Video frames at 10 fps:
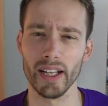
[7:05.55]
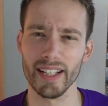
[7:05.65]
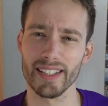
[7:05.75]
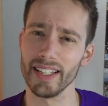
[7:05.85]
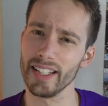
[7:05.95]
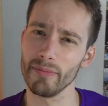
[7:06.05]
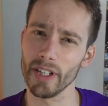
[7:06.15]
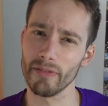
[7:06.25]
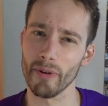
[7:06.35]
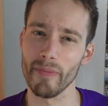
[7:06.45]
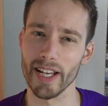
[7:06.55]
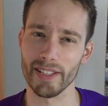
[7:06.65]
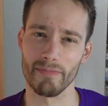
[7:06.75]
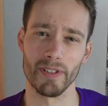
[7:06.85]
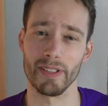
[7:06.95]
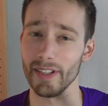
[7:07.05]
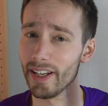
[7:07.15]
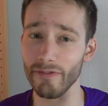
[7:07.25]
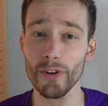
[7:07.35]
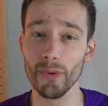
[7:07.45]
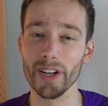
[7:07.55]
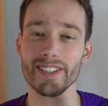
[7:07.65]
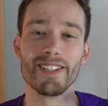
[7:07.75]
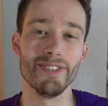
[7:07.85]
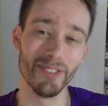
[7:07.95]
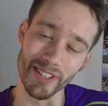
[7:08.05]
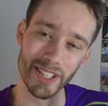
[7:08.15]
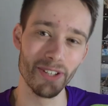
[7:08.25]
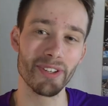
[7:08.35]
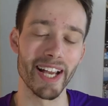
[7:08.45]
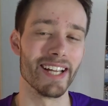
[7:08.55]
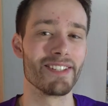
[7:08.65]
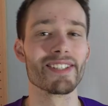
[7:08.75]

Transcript: it's a little bit of a mess, but if you want to, you can.